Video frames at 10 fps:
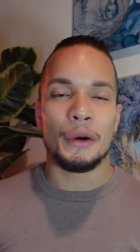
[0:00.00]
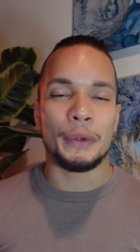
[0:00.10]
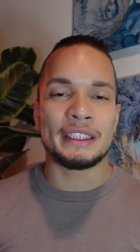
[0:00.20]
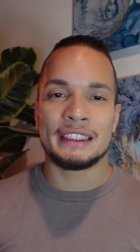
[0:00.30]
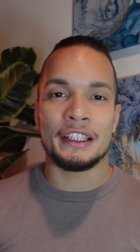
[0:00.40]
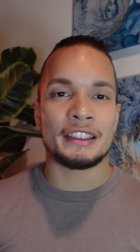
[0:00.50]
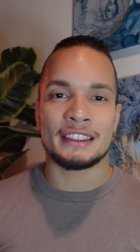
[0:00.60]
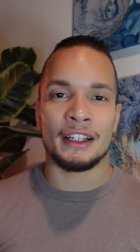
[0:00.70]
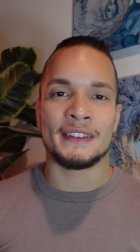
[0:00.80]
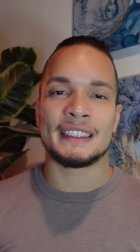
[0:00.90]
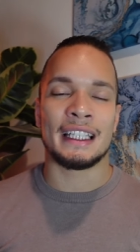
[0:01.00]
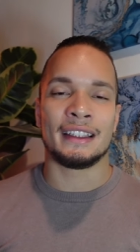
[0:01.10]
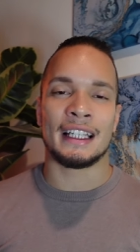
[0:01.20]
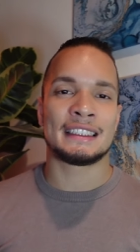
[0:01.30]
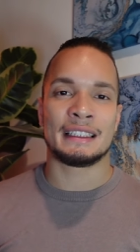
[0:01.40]
we see ourselves in
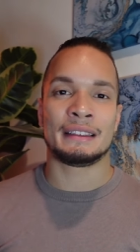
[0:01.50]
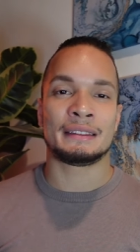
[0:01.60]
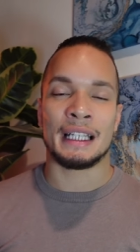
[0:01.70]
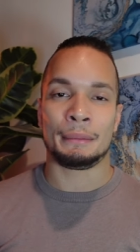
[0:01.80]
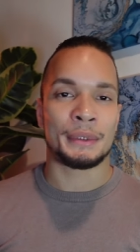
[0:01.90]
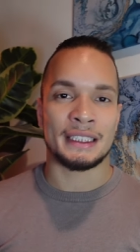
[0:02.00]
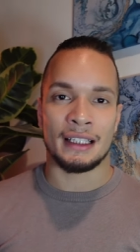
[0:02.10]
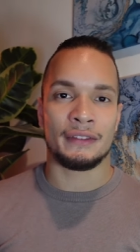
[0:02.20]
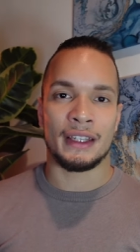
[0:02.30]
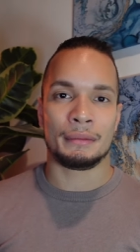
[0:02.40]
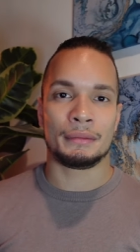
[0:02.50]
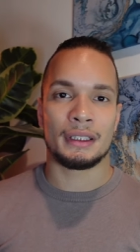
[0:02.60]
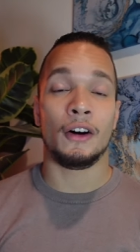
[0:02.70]
less than 10% of them.